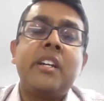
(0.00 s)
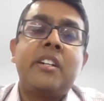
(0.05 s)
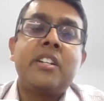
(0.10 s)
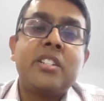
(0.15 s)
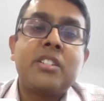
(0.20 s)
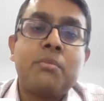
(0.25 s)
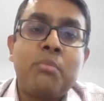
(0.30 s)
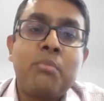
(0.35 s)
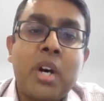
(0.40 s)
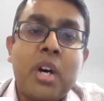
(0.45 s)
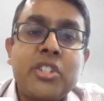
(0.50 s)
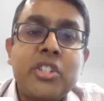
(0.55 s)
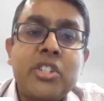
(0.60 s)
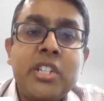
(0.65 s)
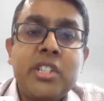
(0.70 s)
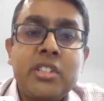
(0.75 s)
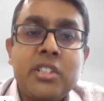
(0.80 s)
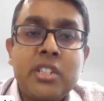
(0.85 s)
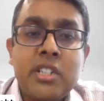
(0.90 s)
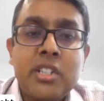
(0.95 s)
it is much
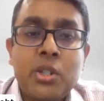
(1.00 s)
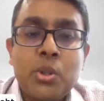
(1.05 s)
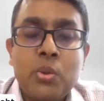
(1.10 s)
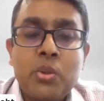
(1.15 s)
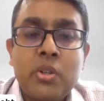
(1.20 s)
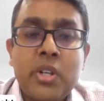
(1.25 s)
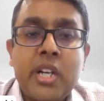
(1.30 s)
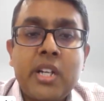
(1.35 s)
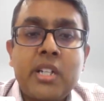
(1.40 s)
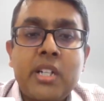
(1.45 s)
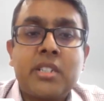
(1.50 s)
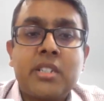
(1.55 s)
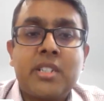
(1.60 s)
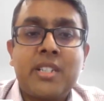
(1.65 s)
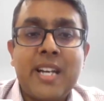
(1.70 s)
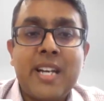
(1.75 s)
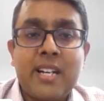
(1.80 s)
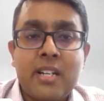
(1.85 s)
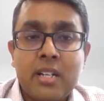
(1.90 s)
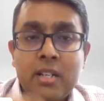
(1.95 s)
easier to raise
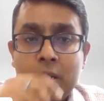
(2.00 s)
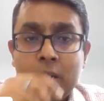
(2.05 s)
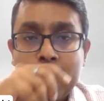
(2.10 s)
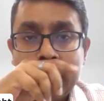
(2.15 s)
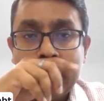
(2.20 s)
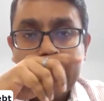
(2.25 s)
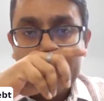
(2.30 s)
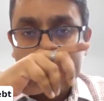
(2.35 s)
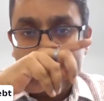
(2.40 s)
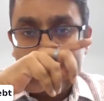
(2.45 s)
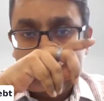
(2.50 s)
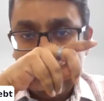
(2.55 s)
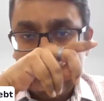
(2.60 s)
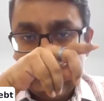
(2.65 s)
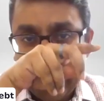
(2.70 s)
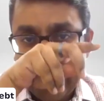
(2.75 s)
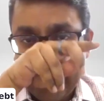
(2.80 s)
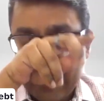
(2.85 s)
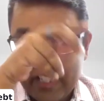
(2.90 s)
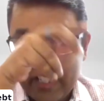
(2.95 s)
debt
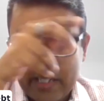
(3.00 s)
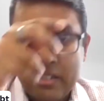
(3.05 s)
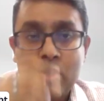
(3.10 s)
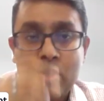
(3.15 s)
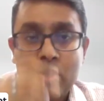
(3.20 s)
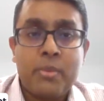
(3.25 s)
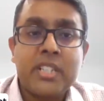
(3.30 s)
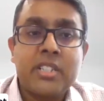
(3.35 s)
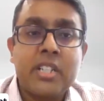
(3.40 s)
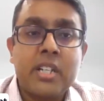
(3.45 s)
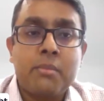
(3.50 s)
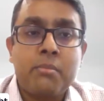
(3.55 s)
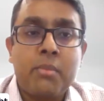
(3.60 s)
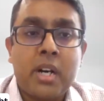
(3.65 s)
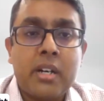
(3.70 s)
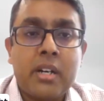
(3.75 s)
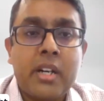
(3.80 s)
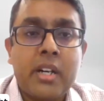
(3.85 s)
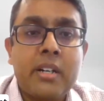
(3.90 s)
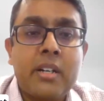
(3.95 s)
in the domestic
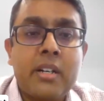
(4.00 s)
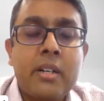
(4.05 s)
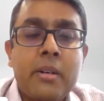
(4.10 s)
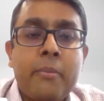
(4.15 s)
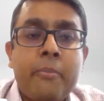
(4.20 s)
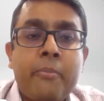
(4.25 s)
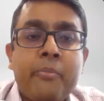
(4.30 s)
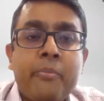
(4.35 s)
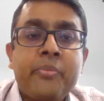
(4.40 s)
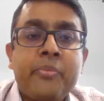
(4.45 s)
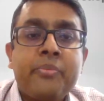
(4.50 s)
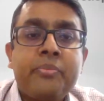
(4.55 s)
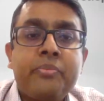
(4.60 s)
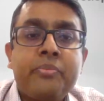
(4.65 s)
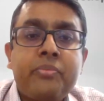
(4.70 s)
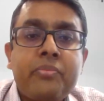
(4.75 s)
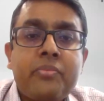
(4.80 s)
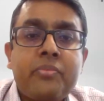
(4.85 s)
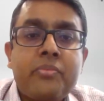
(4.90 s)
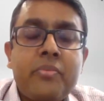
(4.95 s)
market
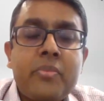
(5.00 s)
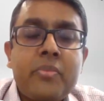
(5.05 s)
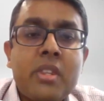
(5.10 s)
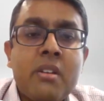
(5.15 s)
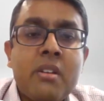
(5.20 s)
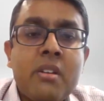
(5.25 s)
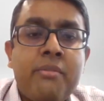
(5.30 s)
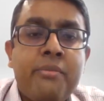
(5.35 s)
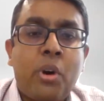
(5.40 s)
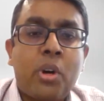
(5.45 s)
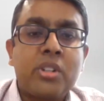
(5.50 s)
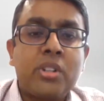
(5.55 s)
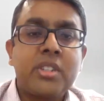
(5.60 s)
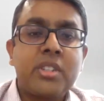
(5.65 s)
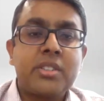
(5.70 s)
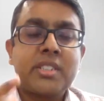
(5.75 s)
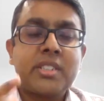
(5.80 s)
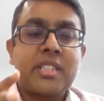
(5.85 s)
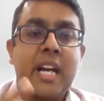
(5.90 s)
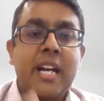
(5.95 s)
for
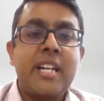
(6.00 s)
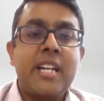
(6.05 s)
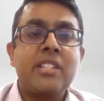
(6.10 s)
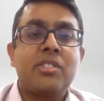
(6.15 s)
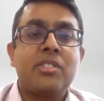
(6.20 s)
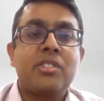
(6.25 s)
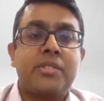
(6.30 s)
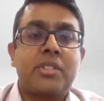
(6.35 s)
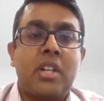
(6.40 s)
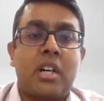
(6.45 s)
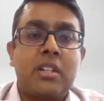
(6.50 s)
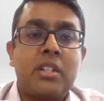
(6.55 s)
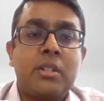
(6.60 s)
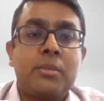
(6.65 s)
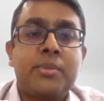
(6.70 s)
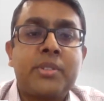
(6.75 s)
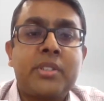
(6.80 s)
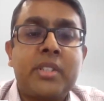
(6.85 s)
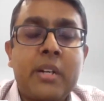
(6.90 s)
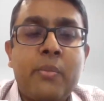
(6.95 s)
the size of
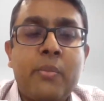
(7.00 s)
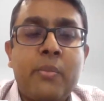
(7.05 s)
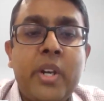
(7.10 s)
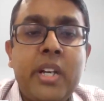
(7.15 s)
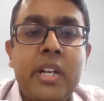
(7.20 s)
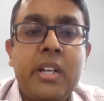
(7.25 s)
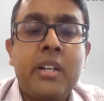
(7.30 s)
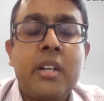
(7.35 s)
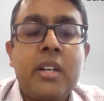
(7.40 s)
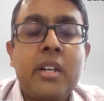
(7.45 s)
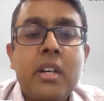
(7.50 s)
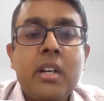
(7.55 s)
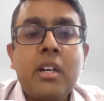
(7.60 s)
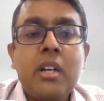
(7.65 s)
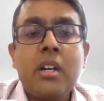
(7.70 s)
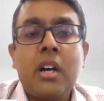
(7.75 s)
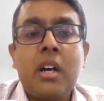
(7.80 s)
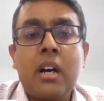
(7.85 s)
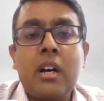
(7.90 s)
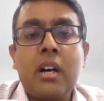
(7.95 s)
startups that we,
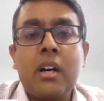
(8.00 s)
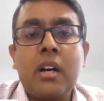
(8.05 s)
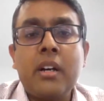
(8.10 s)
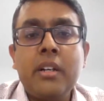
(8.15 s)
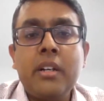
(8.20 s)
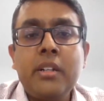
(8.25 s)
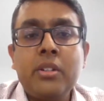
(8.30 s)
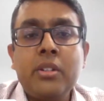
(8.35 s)
debt